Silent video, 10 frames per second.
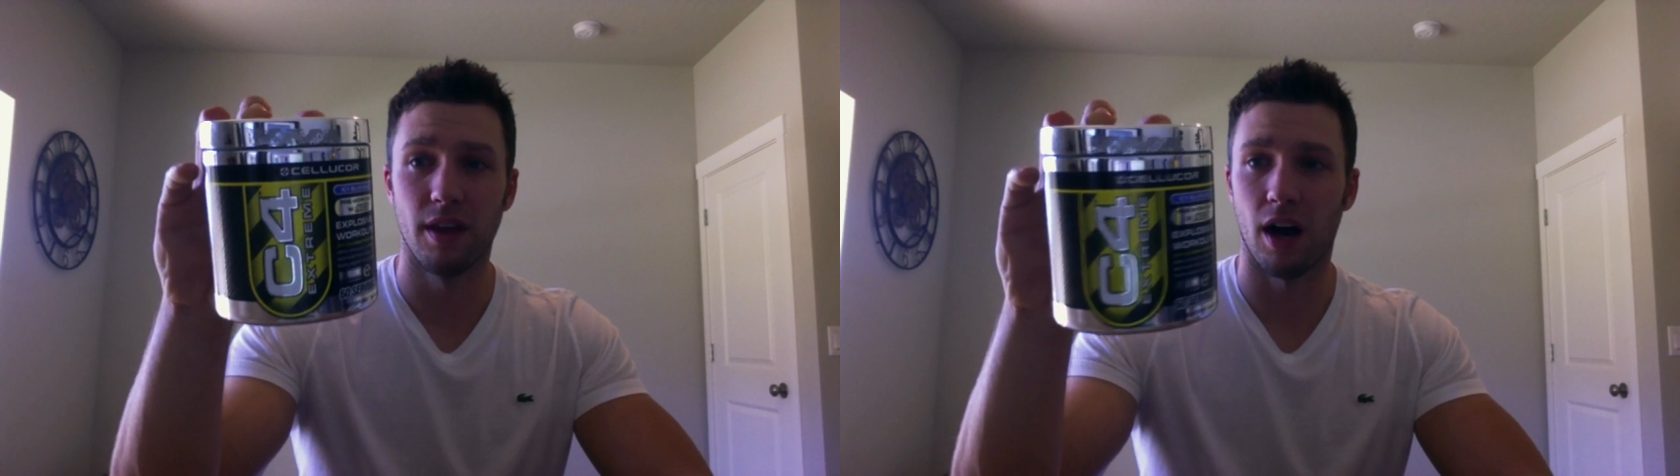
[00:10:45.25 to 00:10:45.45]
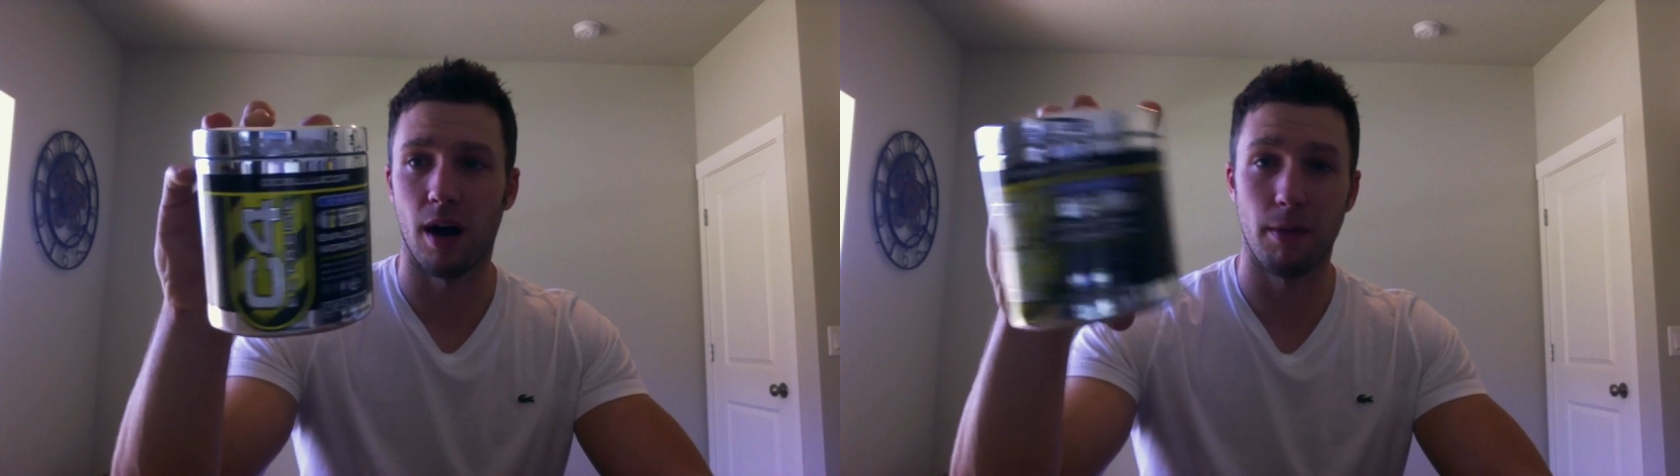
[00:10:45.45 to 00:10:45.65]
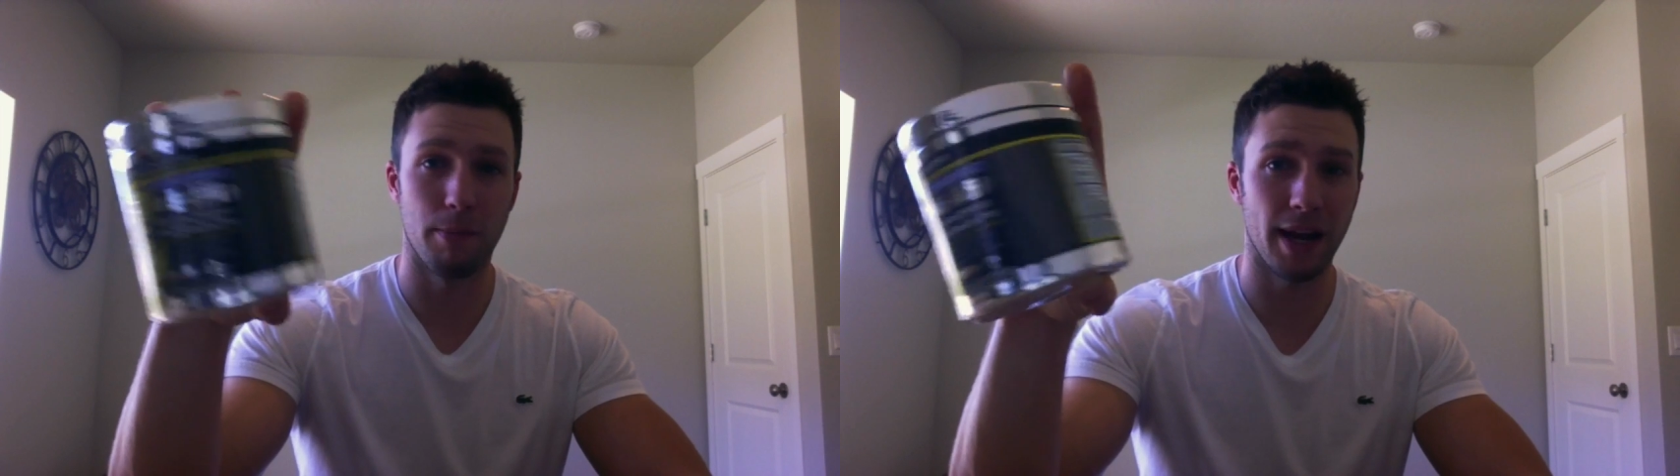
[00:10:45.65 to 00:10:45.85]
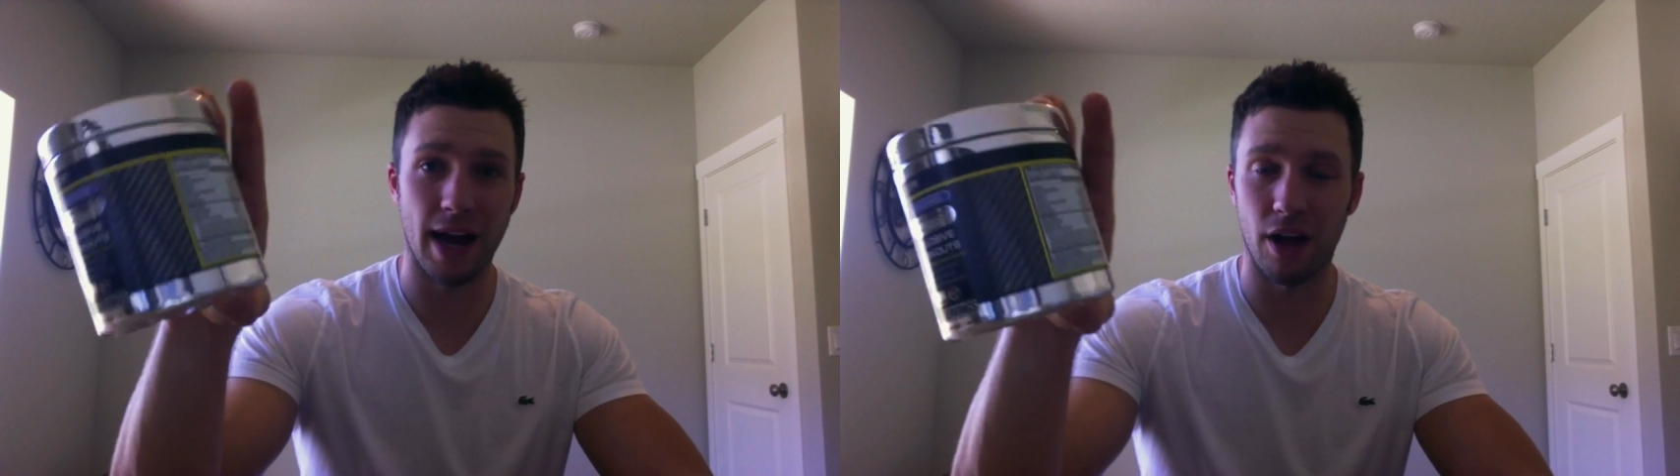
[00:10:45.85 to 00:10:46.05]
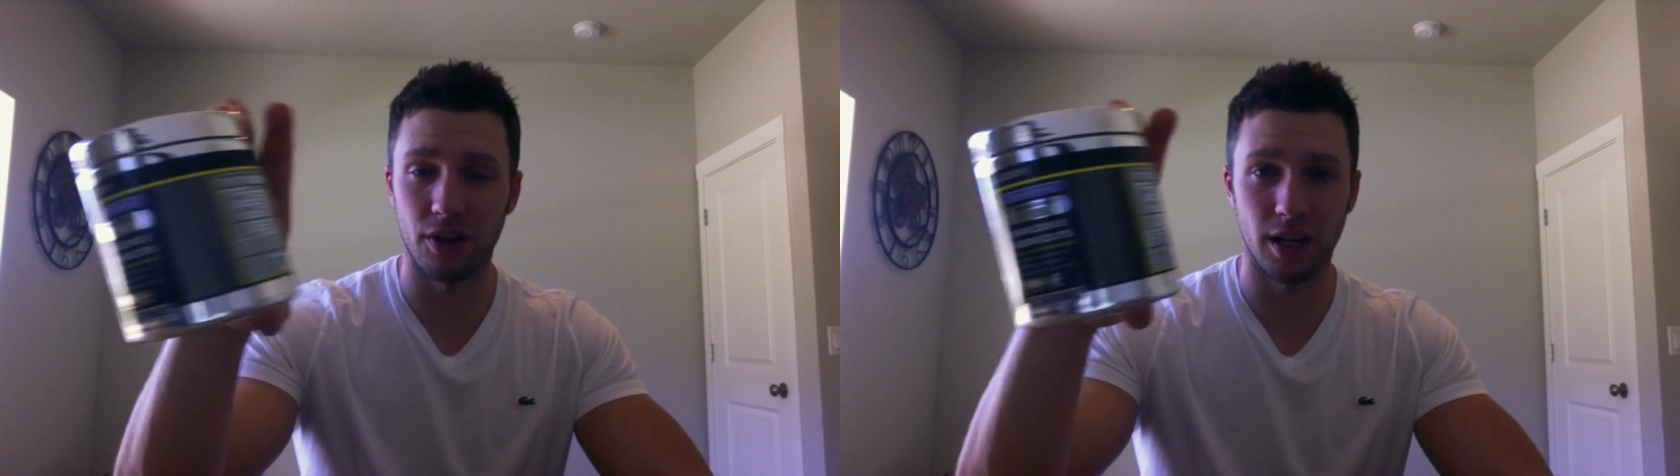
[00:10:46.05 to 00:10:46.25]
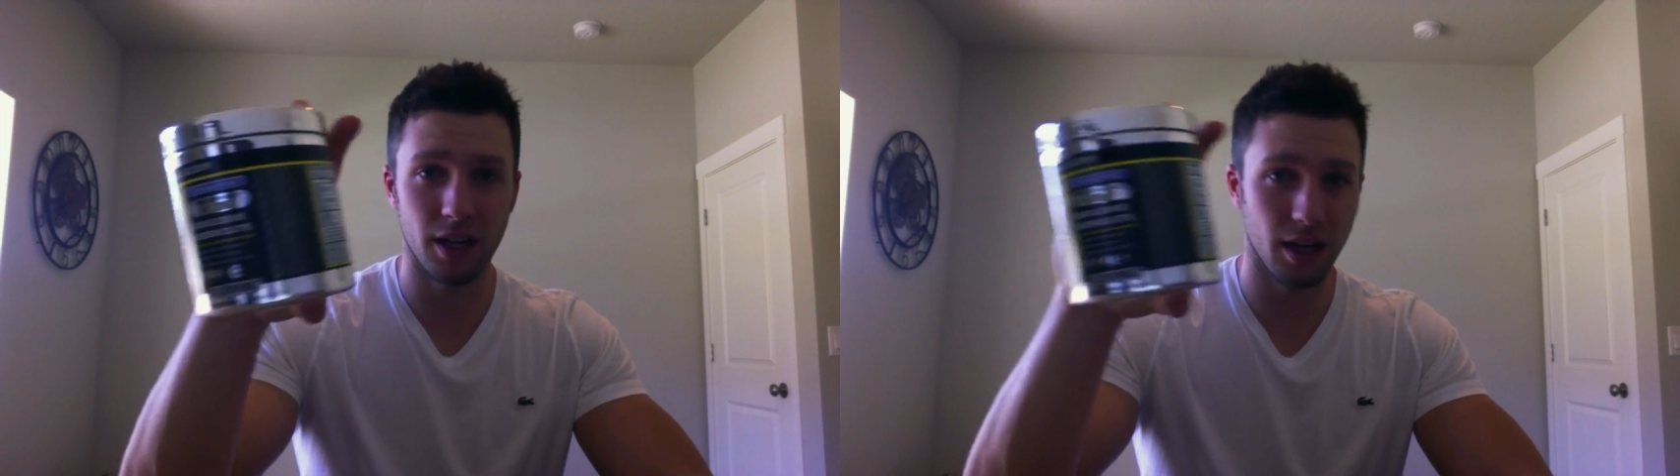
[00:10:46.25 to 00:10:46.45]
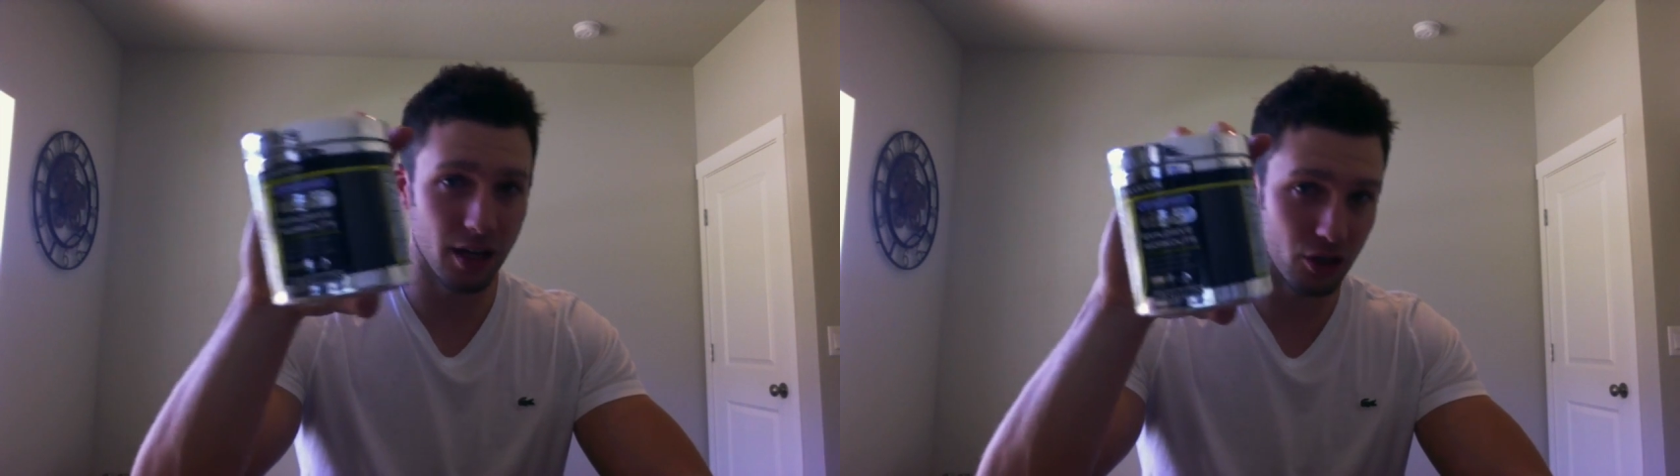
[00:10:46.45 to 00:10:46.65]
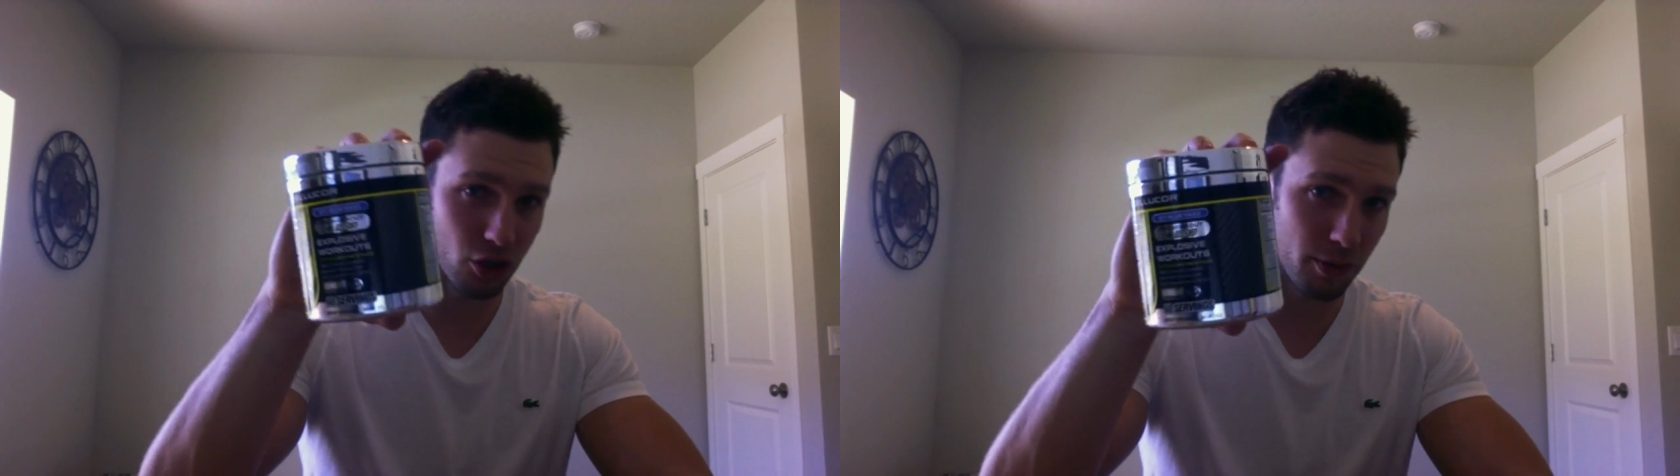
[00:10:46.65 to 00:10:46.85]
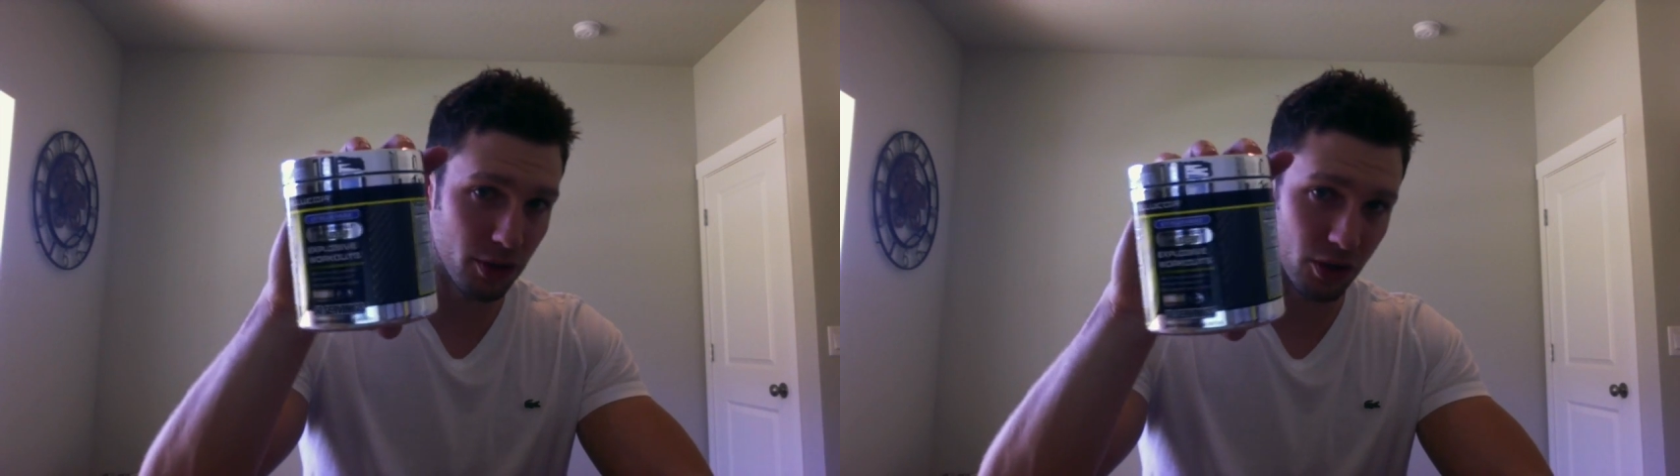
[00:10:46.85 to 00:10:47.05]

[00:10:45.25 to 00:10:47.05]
the beta-alanine can contribute